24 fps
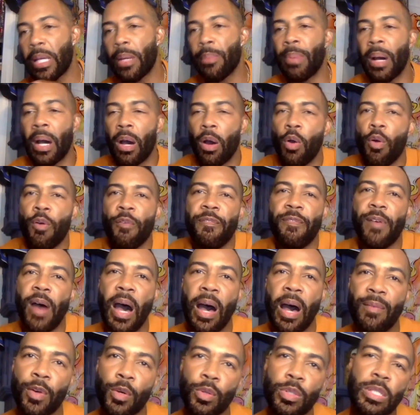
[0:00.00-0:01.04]
say by oh
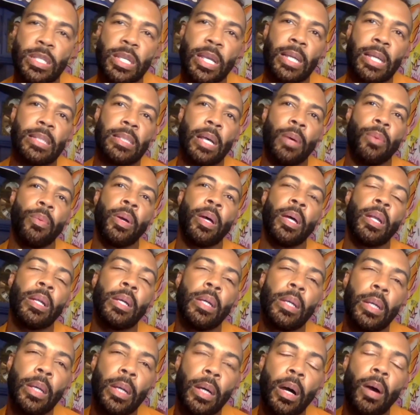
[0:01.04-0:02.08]
five, oh six, I went,
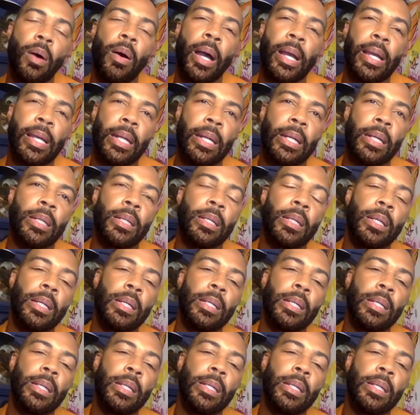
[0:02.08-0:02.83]
oh, I get it.